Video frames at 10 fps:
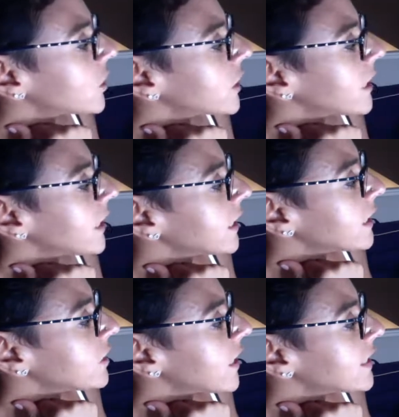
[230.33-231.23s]
her
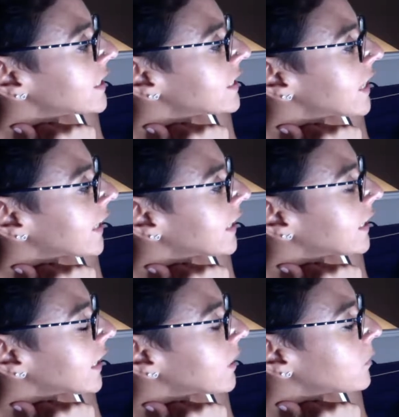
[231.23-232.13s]
English as a
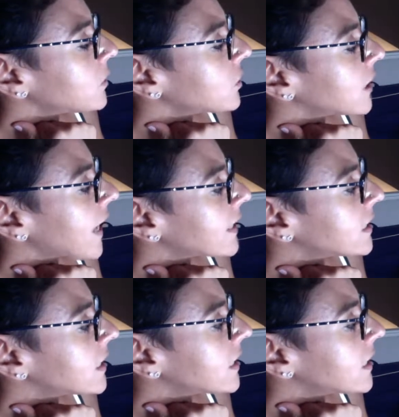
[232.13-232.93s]
second language class,